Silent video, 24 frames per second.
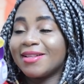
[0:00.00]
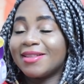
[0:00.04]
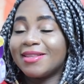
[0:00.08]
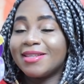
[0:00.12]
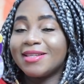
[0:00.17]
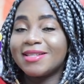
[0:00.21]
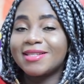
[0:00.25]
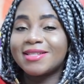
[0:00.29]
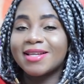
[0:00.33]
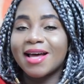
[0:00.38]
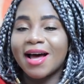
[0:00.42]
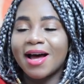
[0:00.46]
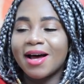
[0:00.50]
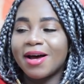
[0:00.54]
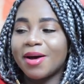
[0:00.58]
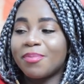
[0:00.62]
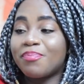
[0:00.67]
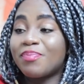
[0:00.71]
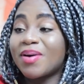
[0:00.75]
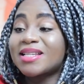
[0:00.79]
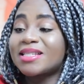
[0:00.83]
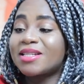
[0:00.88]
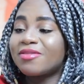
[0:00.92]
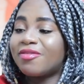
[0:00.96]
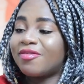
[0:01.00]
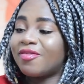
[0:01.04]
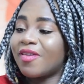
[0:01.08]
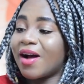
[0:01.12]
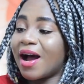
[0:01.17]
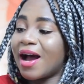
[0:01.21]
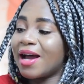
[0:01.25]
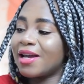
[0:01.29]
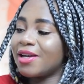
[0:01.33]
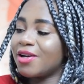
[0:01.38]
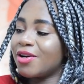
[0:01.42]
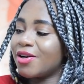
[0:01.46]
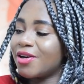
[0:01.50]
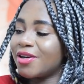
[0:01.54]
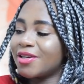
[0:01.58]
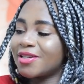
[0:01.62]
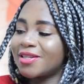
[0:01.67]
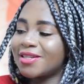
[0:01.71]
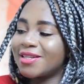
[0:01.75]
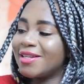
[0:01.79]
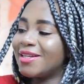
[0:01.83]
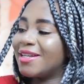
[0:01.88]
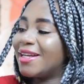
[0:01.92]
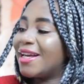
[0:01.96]
These are
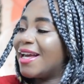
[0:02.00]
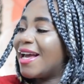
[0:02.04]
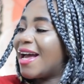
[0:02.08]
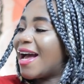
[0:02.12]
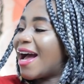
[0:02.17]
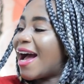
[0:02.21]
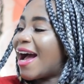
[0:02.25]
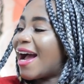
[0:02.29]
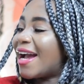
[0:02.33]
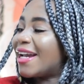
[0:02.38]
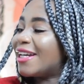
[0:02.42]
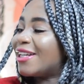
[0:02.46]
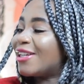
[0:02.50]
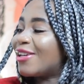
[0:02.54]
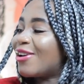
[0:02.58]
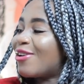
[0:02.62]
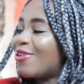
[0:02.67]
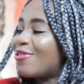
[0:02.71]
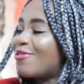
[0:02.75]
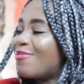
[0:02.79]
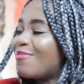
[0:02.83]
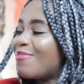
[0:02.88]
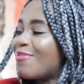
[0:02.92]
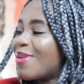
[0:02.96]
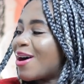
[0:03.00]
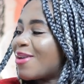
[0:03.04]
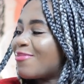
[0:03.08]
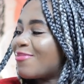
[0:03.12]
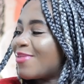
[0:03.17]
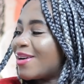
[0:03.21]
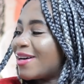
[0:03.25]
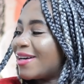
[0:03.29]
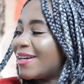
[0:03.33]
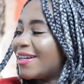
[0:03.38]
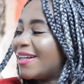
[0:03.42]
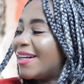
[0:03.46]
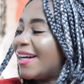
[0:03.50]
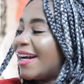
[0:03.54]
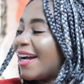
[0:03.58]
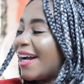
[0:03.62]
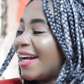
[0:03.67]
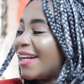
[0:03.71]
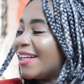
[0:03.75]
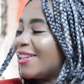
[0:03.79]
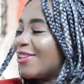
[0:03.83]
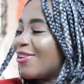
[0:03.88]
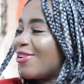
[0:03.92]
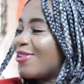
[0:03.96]
pacifiers. I love mama,
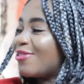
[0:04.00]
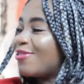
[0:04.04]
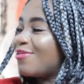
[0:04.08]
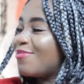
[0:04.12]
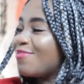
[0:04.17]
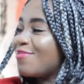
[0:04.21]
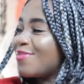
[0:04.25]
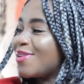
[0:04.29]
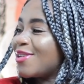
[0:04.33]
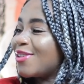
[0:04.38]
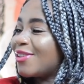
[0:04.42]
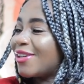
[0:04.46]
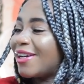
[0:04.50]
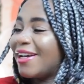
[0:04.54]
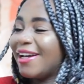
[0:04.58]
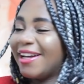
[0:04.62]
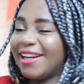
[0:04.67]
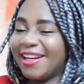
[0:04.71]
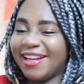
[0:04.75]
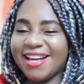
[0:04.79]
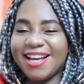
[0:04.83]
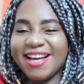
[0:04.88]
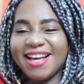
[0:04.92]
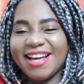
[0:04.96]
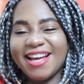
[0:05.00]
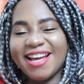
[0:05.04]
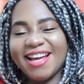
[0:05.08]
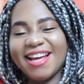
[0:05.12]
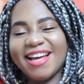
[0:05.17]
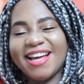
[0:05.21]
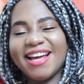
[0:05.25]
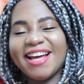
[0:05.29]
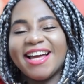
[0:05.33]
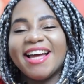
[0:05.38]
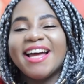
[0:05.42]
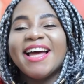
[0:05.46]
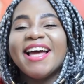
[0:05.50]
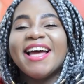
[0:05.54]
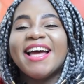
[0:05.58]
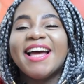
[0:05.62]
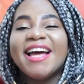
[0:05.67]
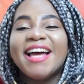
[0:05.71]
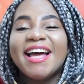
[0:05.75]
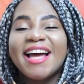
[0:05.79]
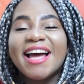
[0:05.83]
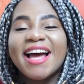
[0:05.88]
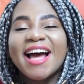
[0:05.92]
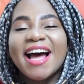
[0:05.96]
I love milk.
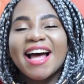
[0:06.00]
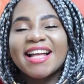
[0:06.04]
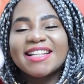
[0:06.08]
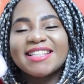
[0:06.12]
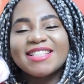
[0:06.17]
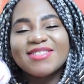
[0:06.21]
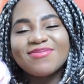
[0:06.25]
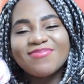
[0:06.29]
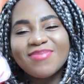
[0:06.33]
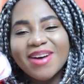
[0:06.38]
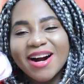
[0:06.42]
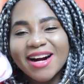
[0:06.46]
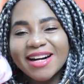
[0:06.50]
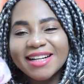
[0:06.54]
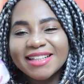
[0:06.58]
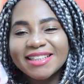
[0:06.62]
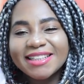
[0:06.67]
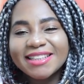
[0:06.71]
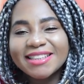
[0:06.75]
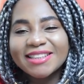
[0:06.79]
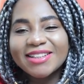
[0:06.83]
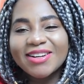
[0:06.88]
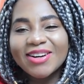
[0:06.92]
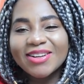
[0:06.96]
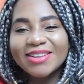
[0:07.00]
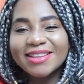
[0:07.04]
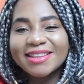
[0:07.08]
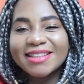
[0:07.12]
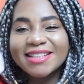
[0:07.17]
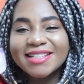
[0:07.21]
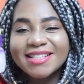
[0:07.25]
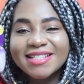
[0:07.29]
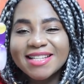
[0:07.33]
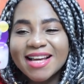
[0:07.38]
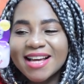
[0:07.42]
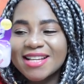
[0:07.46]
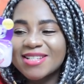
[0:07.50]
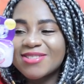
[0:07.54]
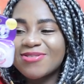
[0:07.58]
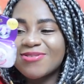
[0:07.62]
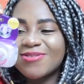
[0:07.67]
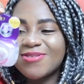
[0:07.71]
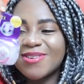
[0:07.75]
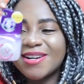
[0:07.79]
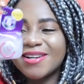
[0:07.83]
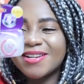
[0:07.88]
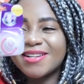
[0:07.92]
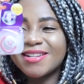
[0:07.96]
Auntie Marlene got this
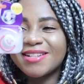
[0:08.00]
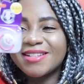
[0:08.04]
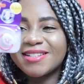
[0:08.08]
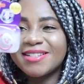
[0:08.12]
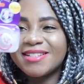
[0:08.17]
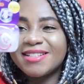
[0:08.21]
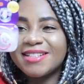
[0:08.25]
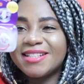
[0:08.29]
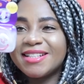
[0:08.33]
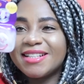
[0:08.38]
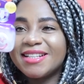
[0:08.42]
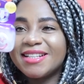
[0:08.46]
as well.